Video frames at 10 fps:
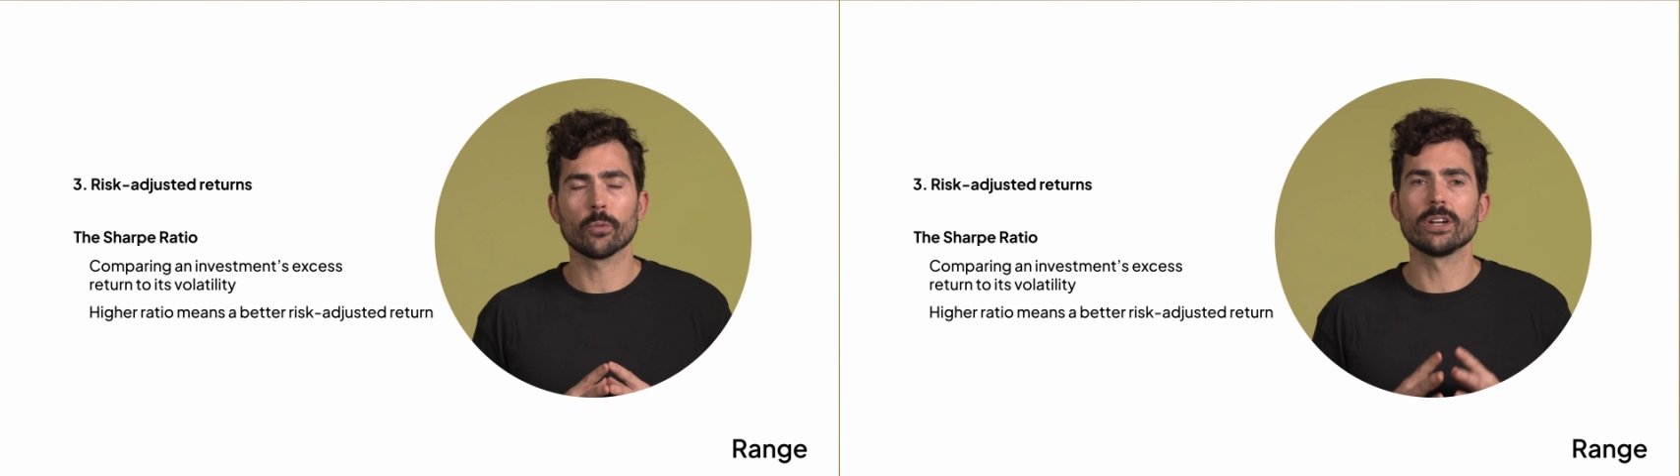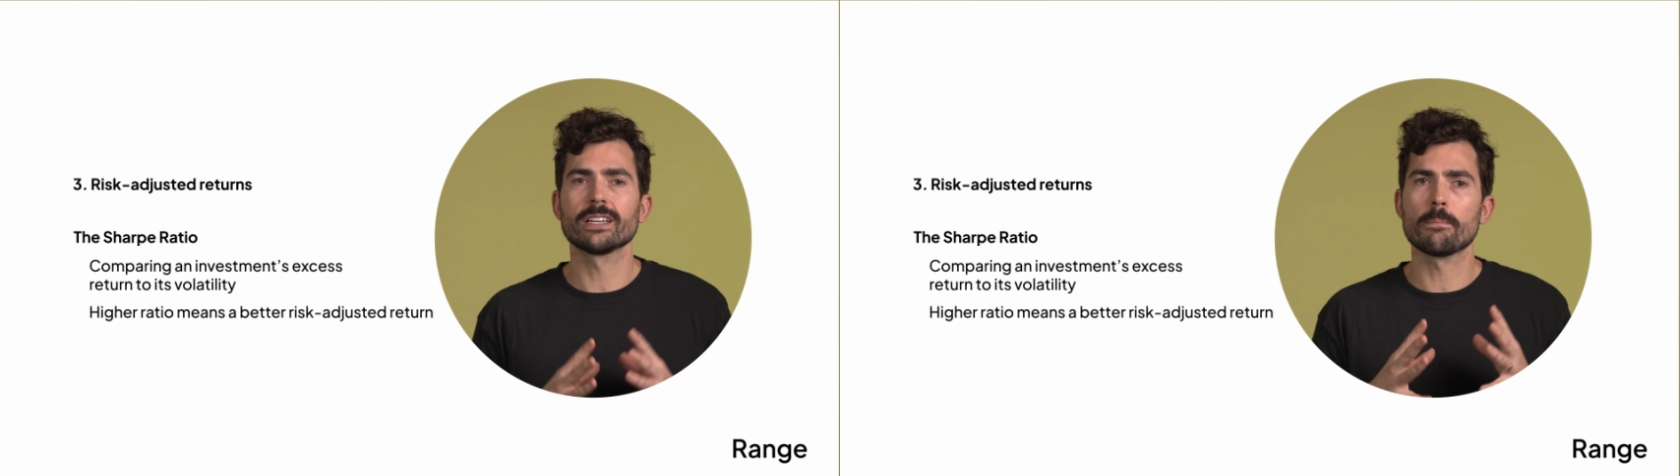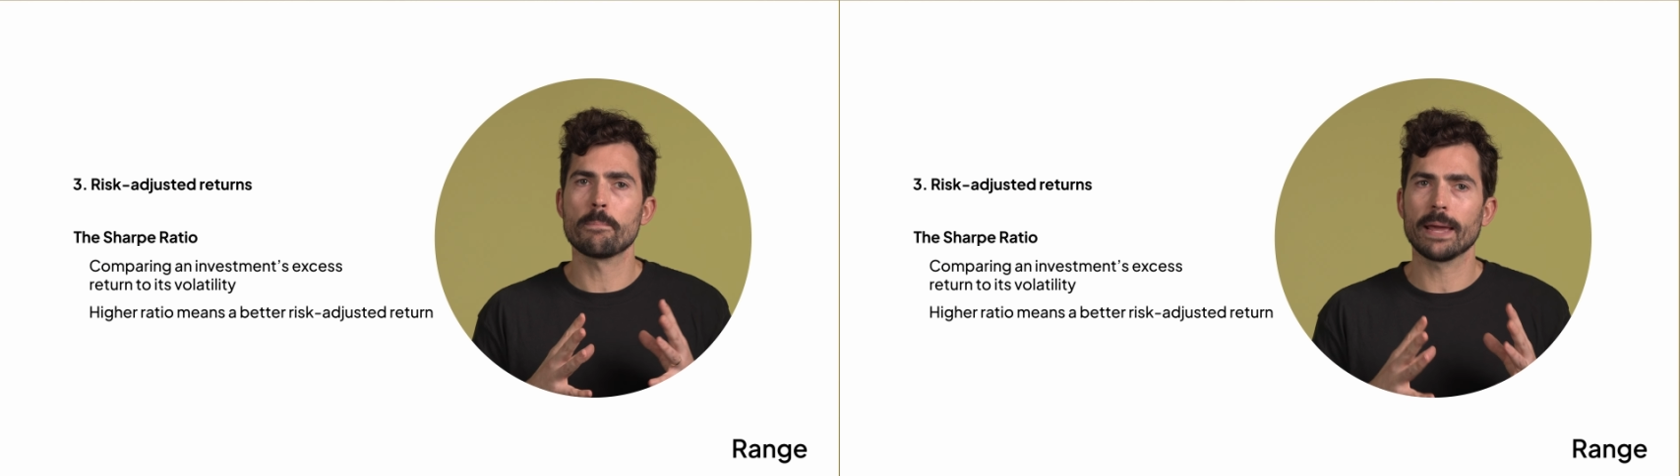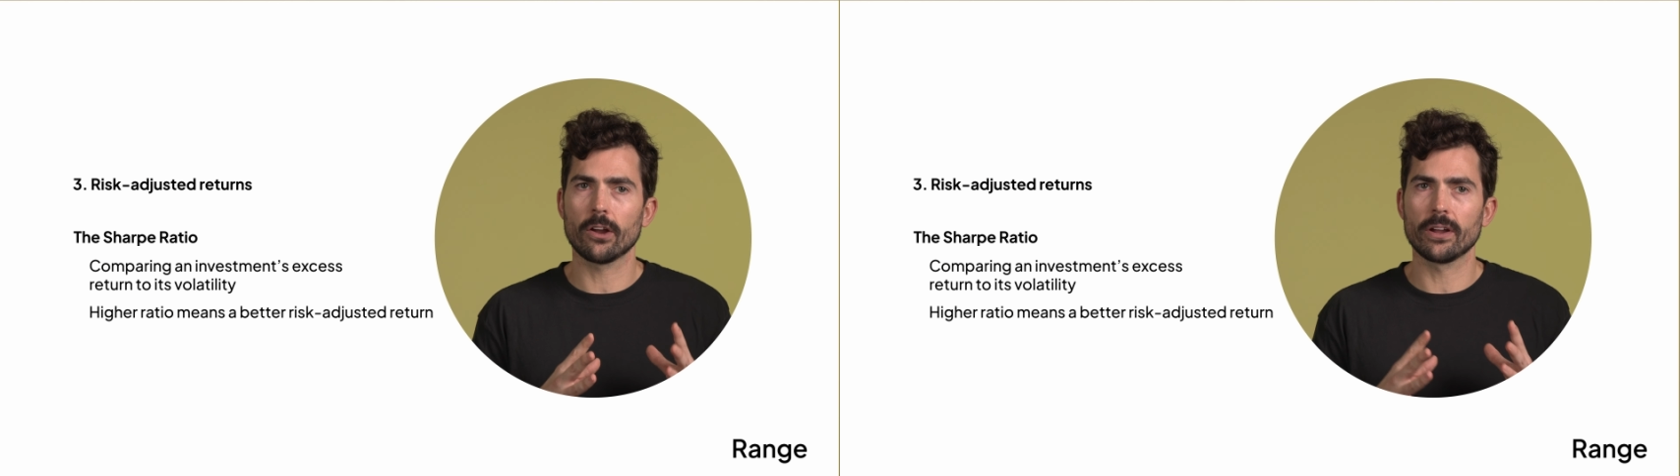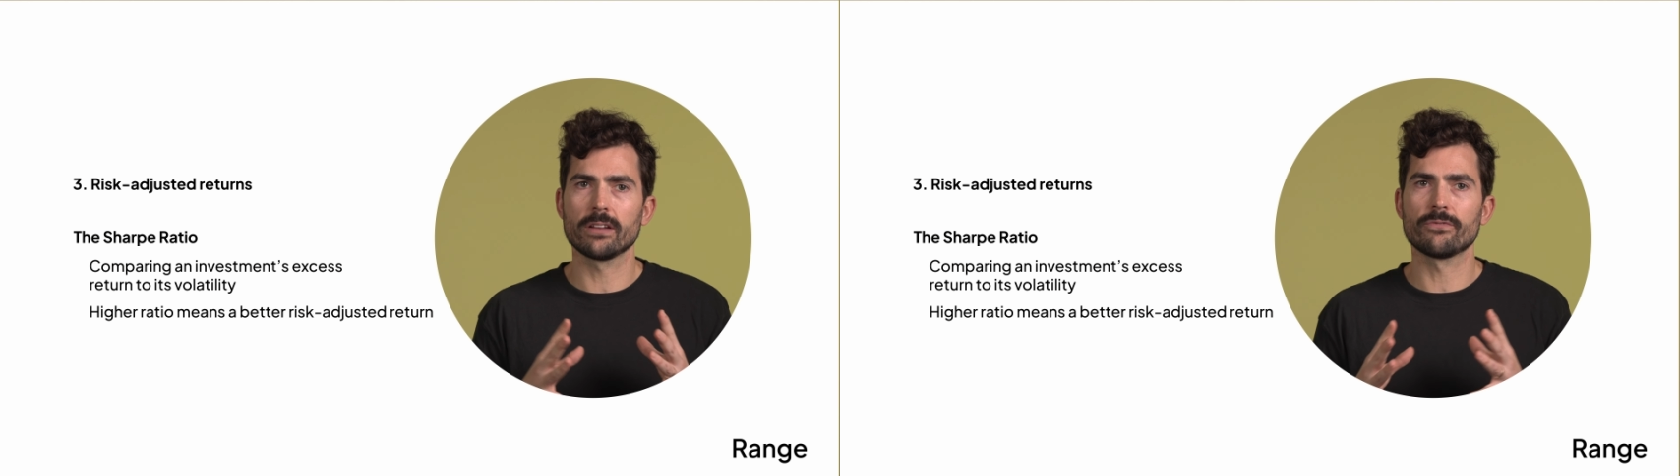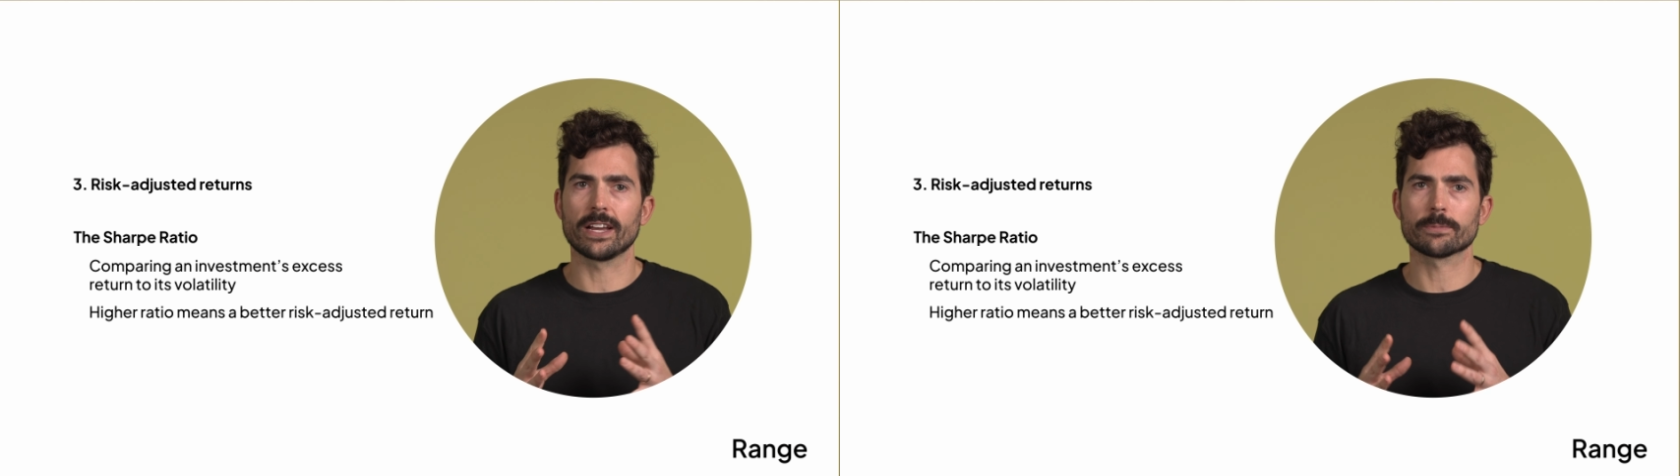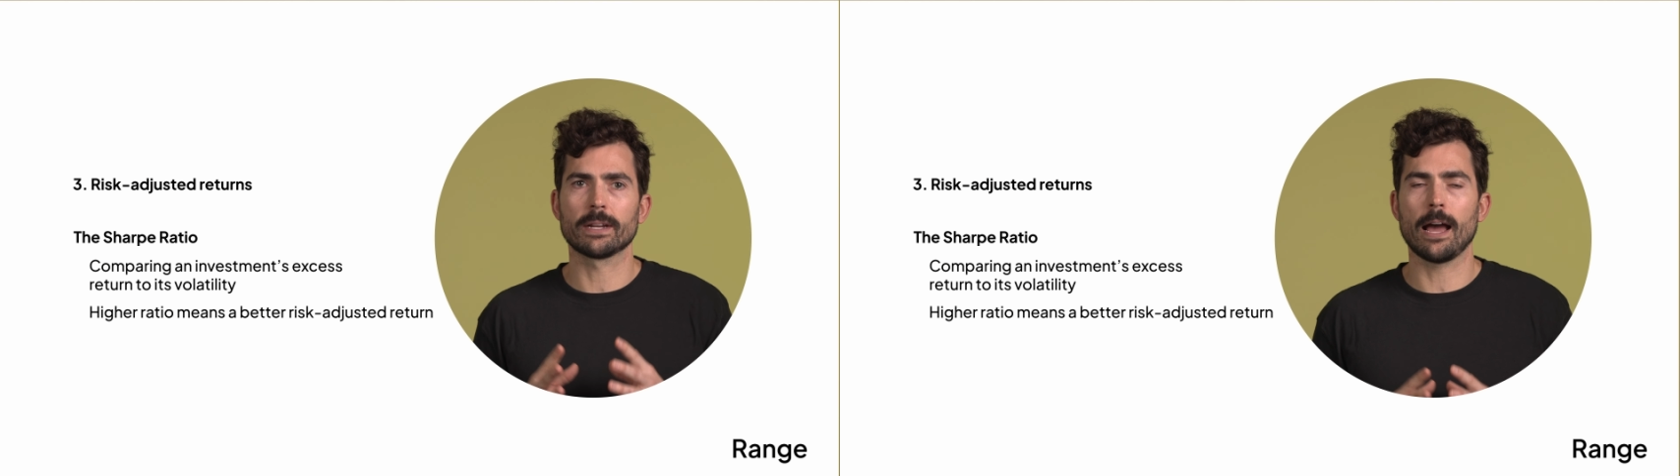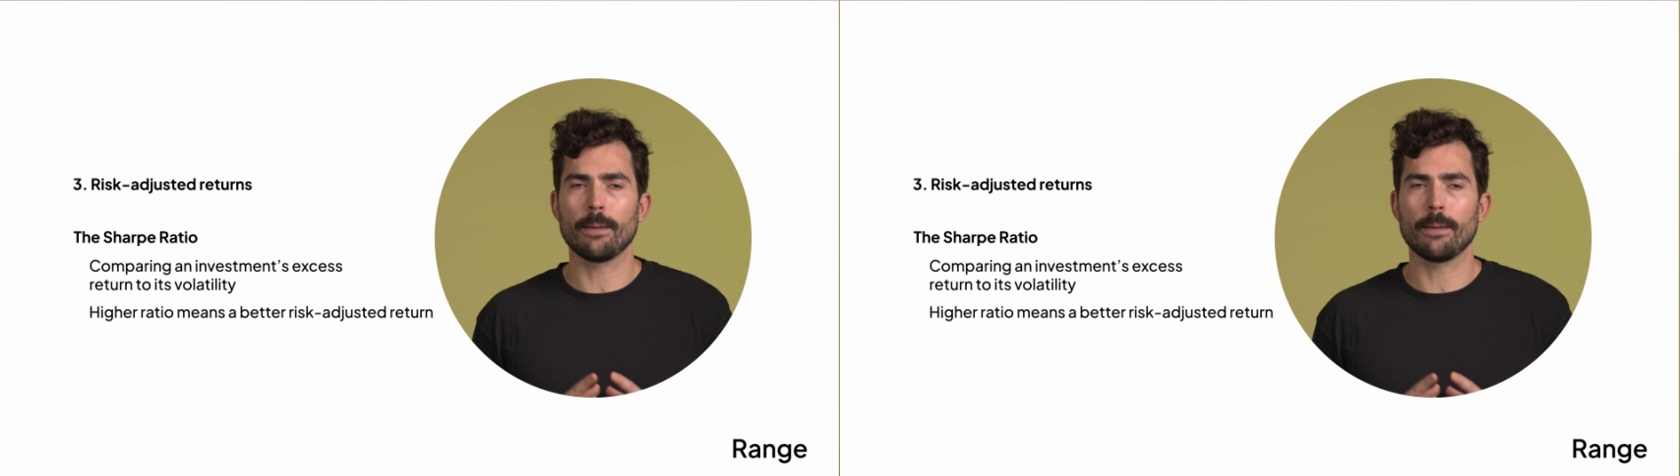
when comparing investment